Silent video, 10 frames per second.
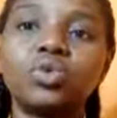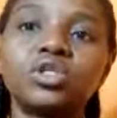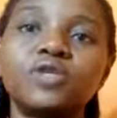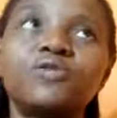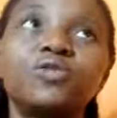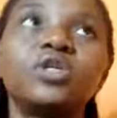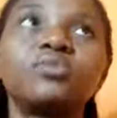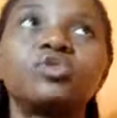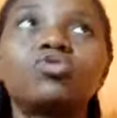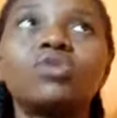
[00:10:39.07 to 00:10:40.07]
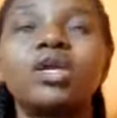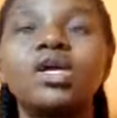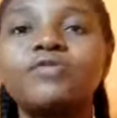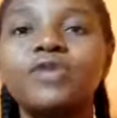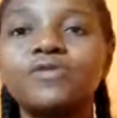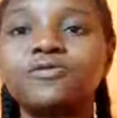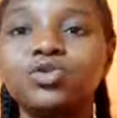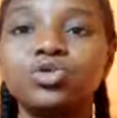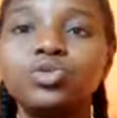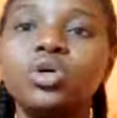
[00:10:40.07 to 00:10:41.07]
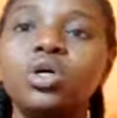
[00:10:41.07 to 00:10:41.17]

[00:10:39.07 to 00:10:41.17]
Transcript: there are several things